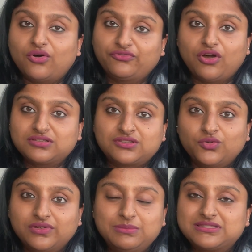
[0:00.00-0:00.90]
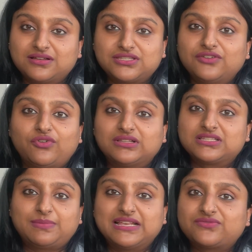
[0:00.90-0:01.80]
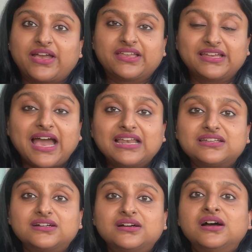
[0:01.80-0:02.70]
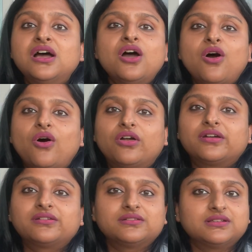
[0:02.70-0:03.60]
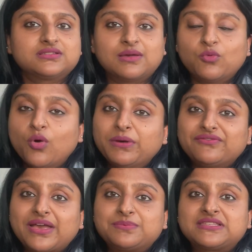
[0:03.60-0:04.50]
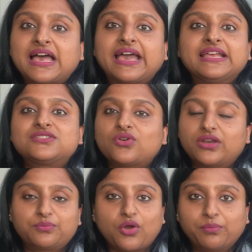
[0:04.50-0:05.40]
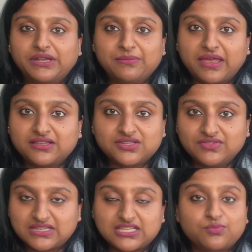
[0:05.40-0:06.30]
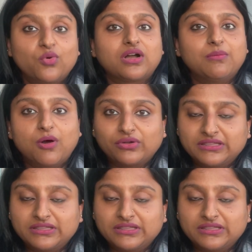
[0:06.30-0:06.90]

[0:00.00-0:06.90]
course, you will be searching for this place by a realtor or some open websites or a property manager, which I spoke about in